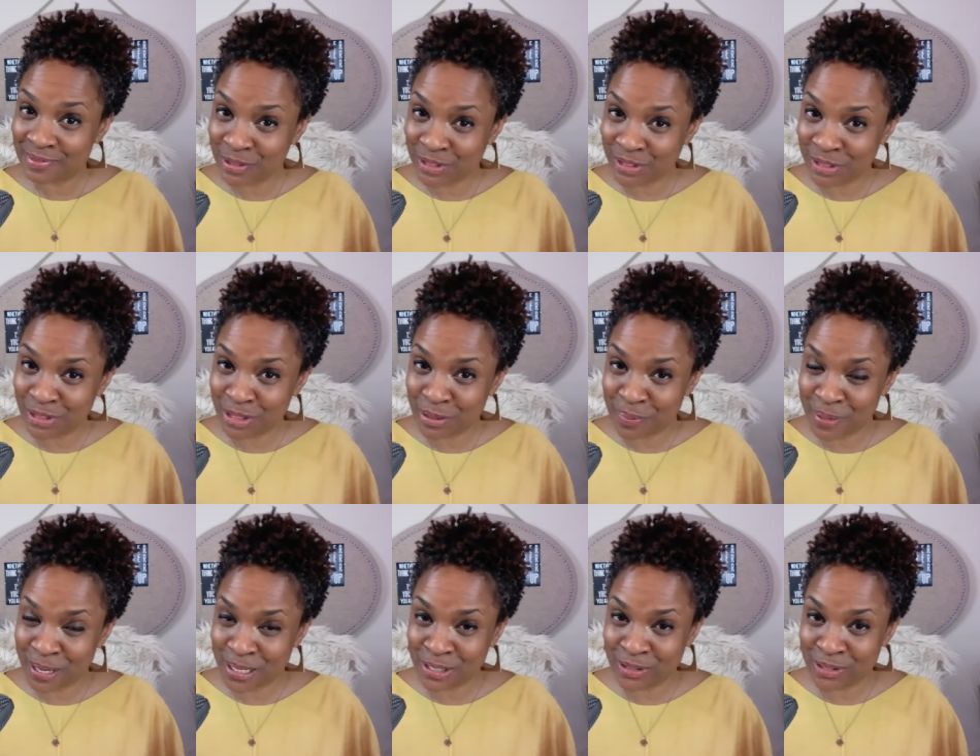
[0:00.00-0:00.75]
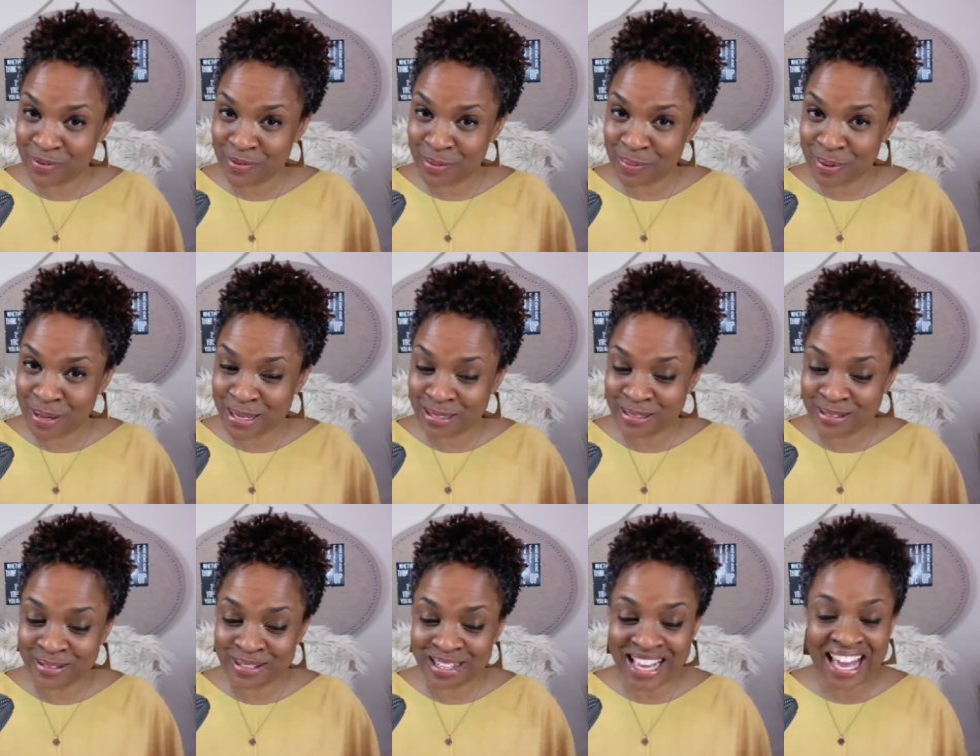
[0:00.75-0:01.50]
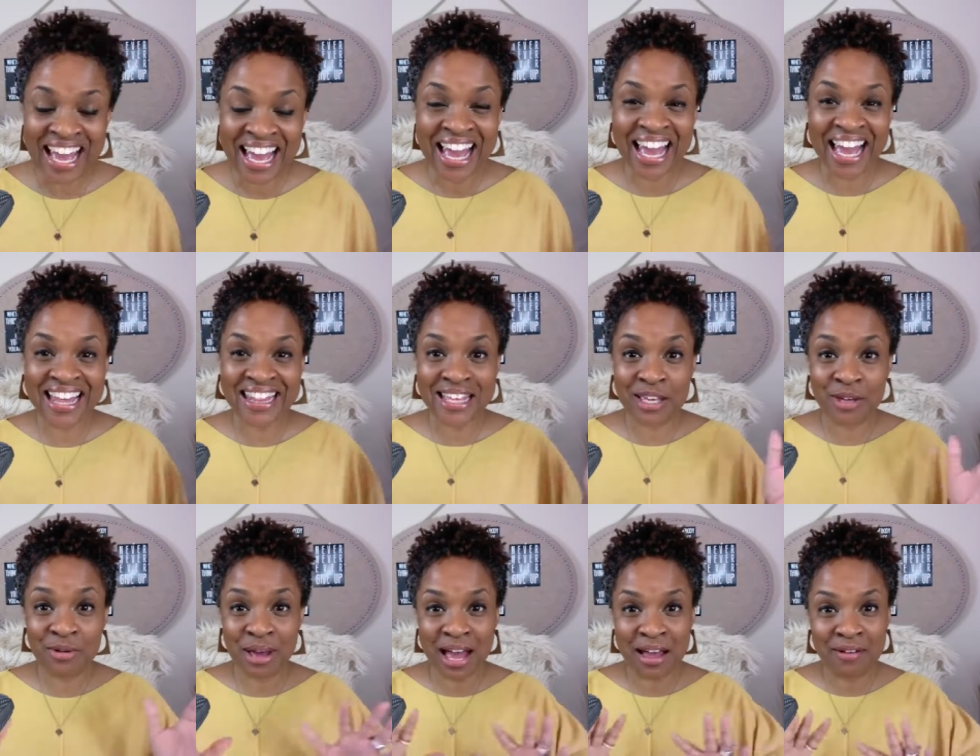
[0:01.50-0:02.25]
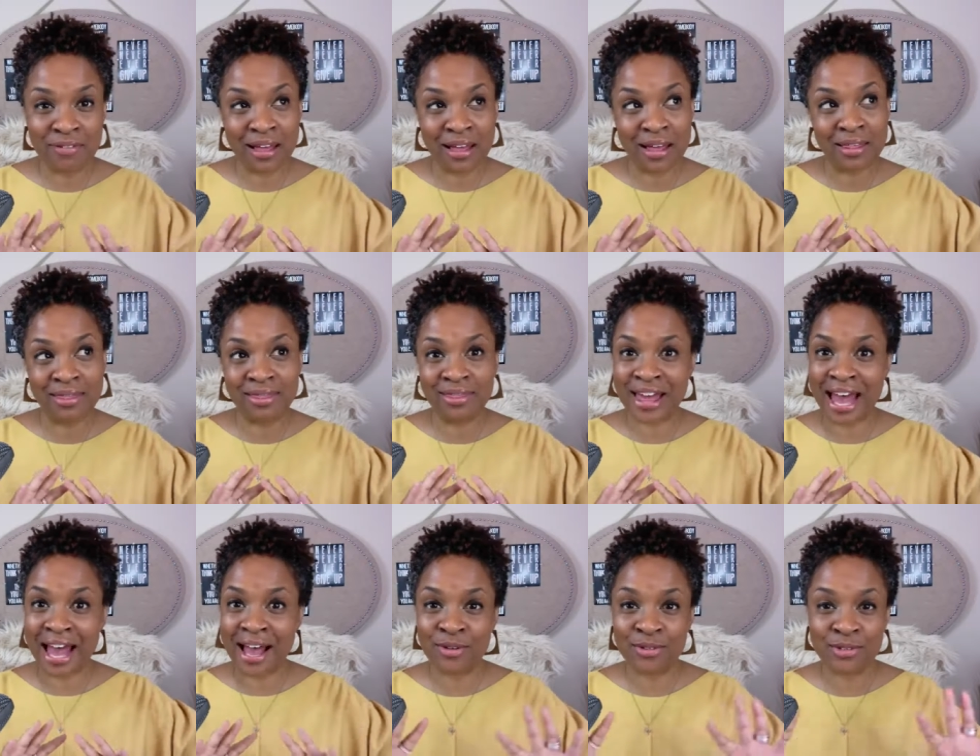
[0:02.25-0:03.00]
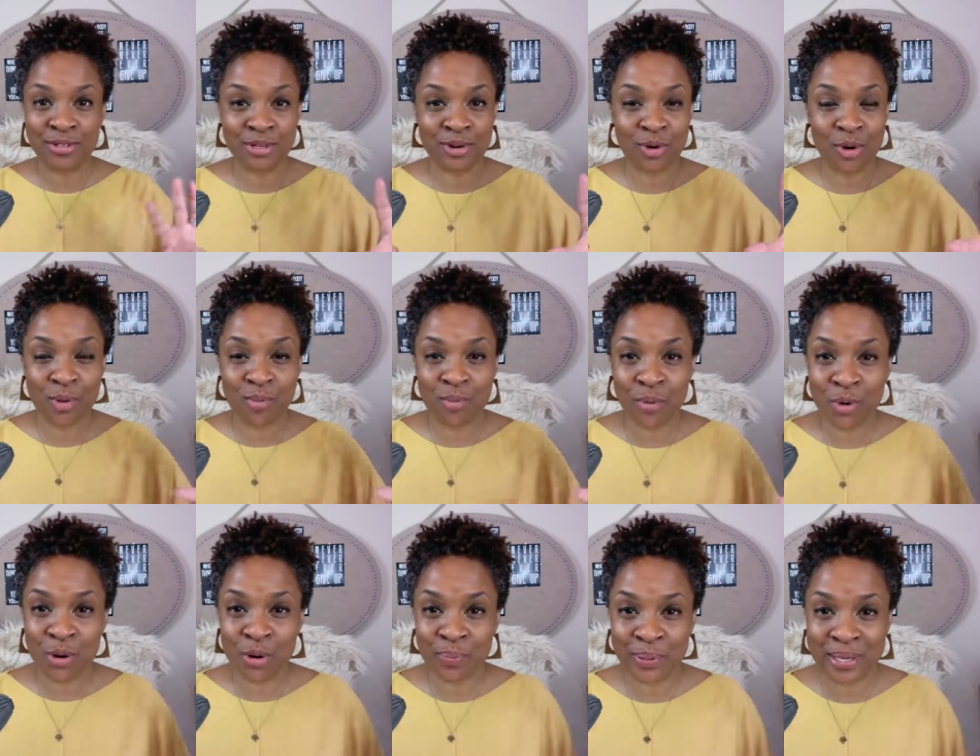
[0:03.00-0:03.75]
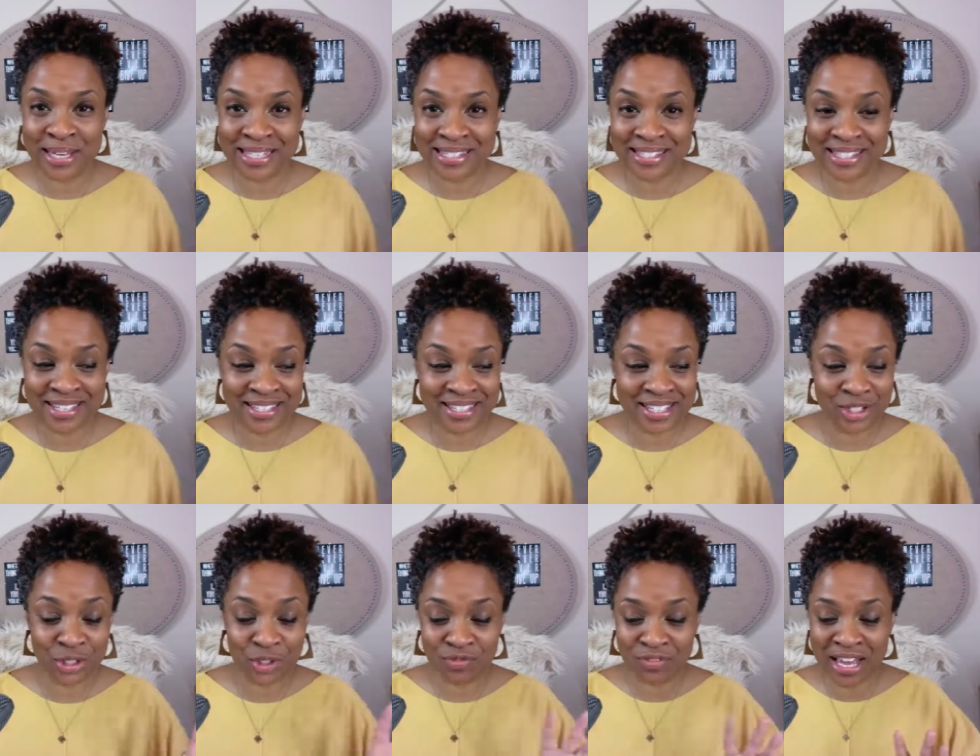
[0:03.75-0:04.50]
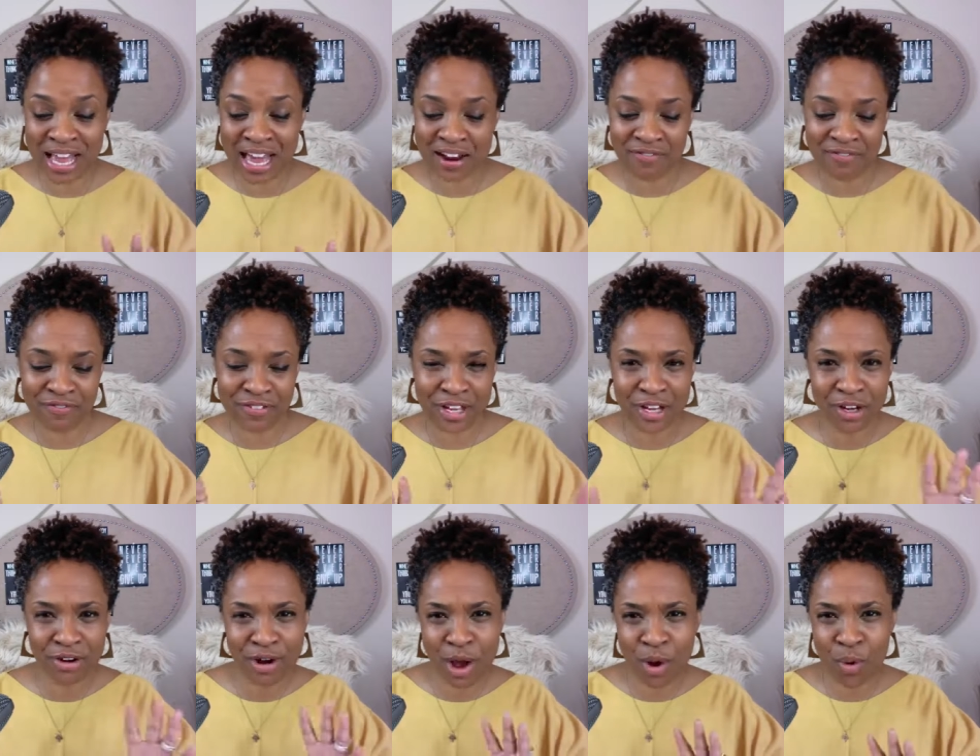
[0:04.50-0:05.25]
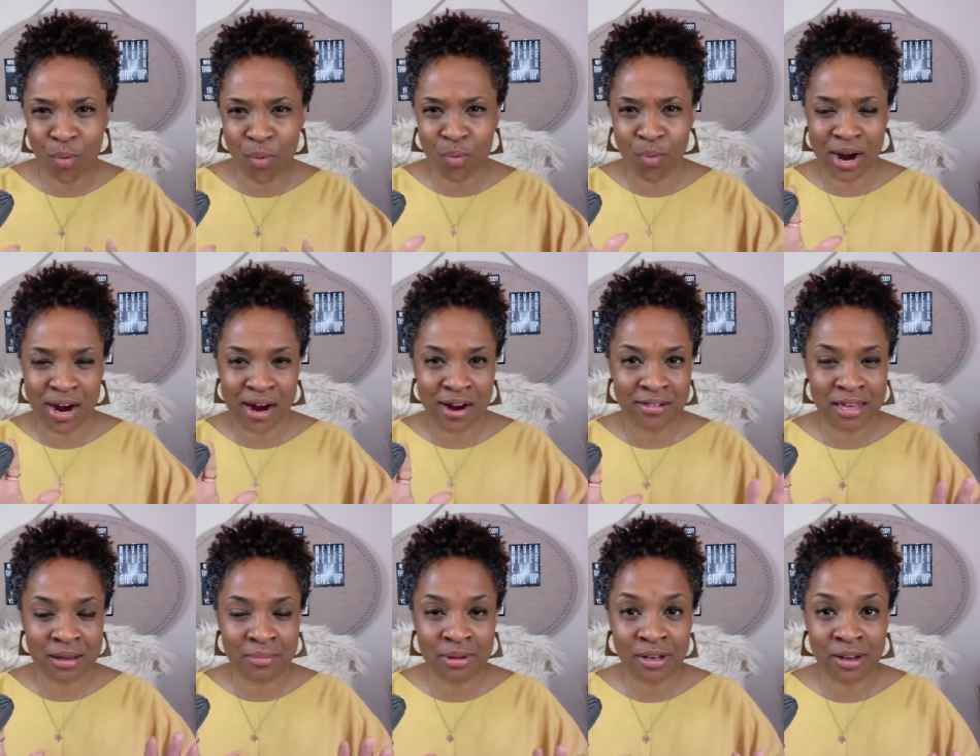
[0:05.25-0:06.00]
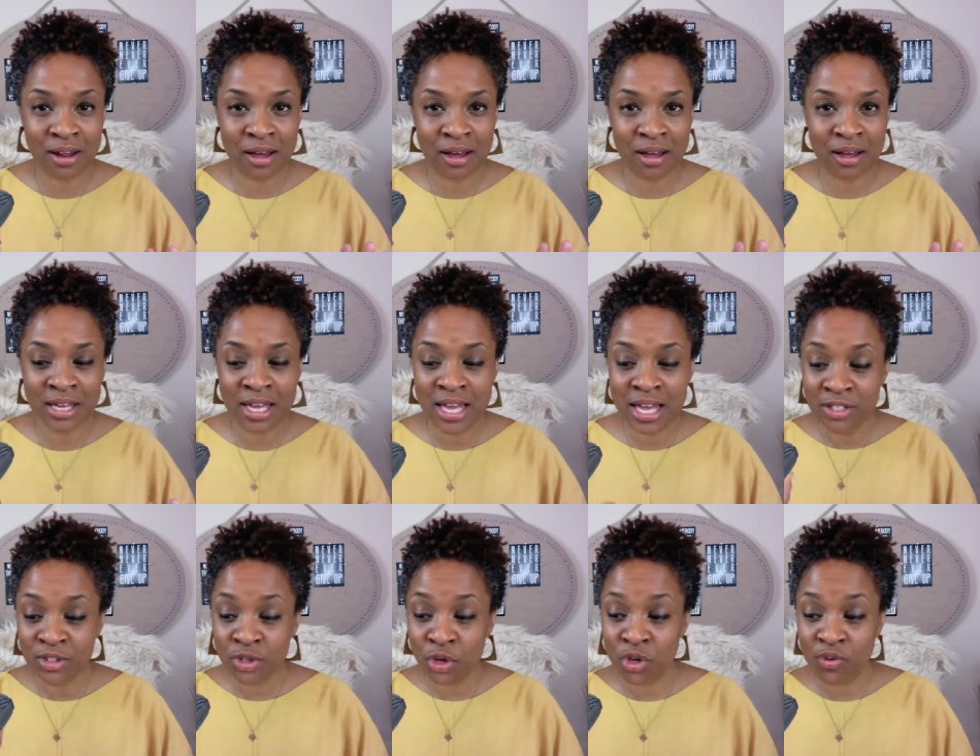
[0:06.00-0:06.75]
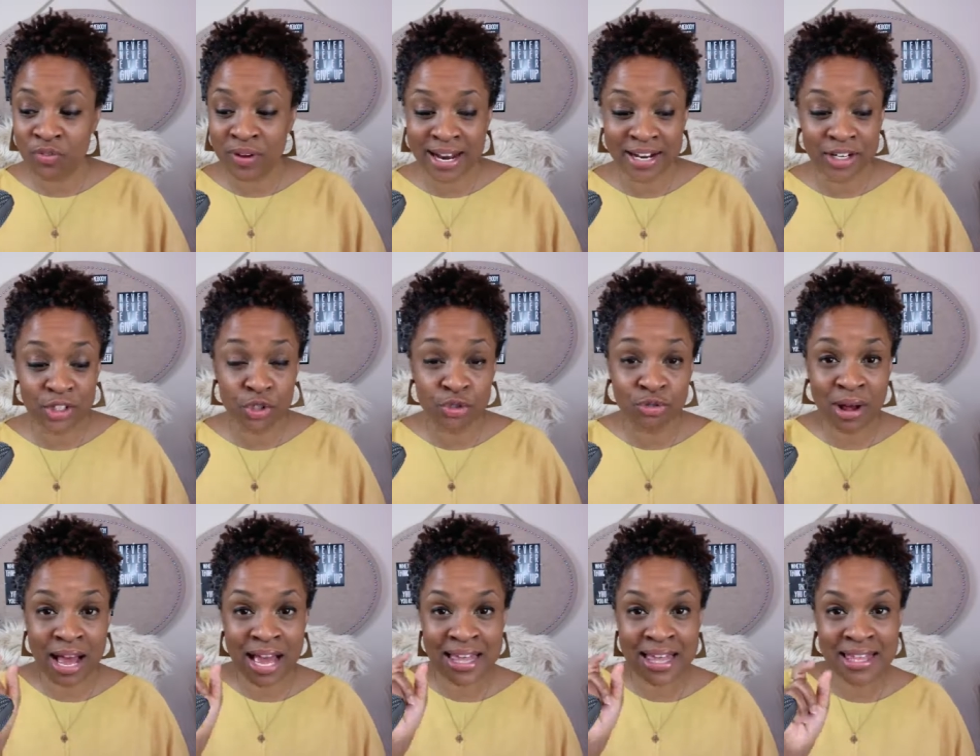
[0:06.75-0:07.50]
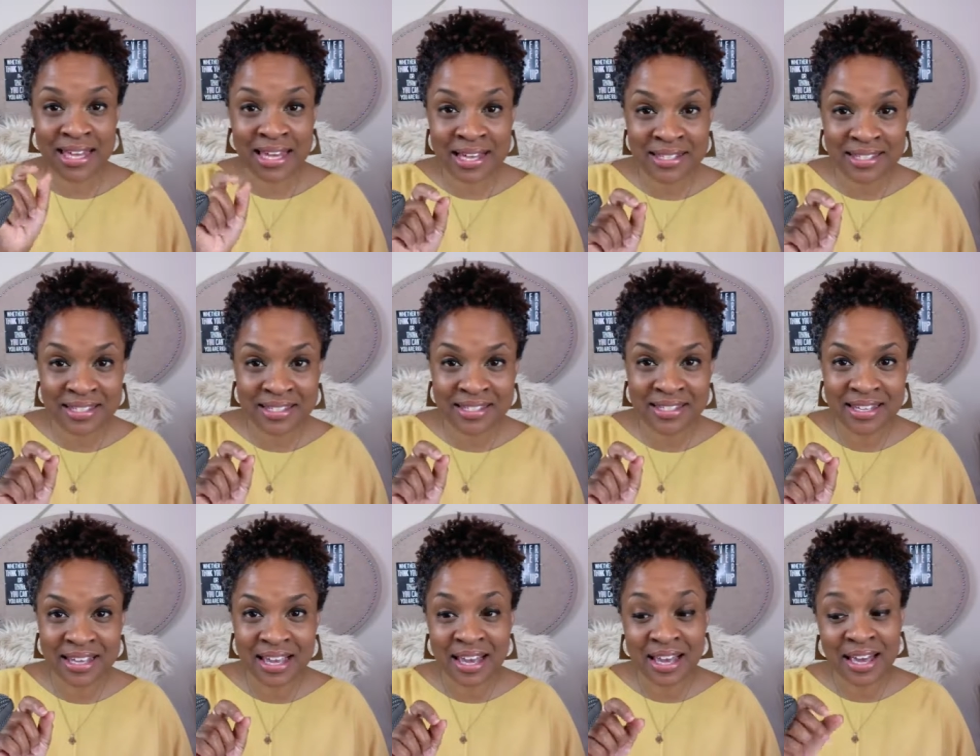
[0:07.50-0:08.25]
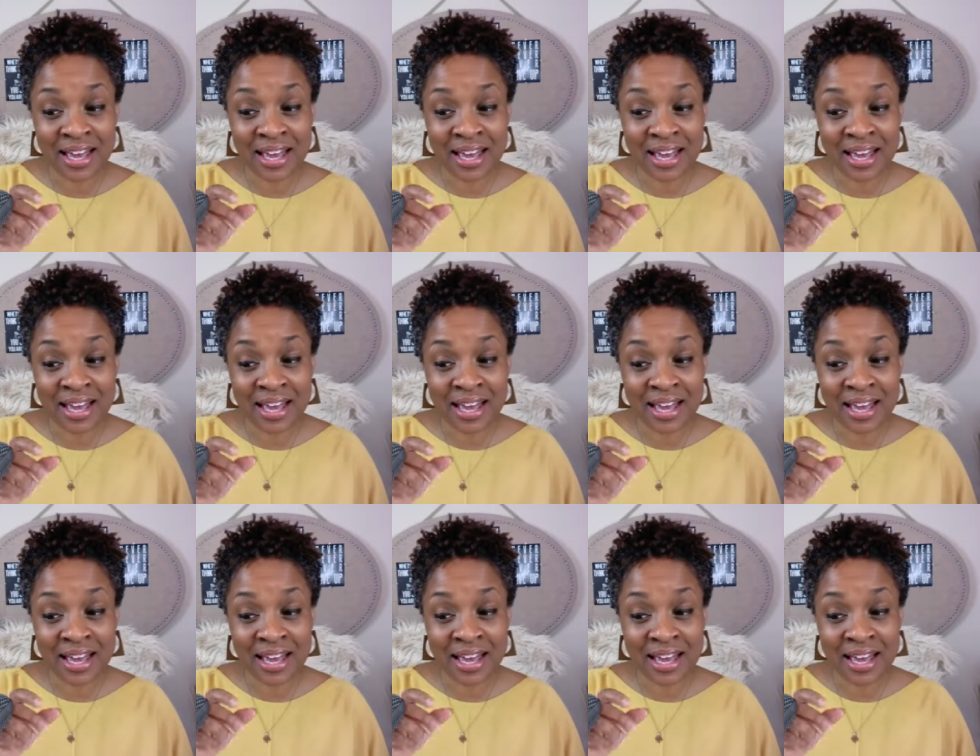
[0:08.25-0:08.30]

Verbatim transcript: which is the picture of the puzzle. And then you have a thousand or more pieces that you've got to figure out where they belong. So you've got to try this.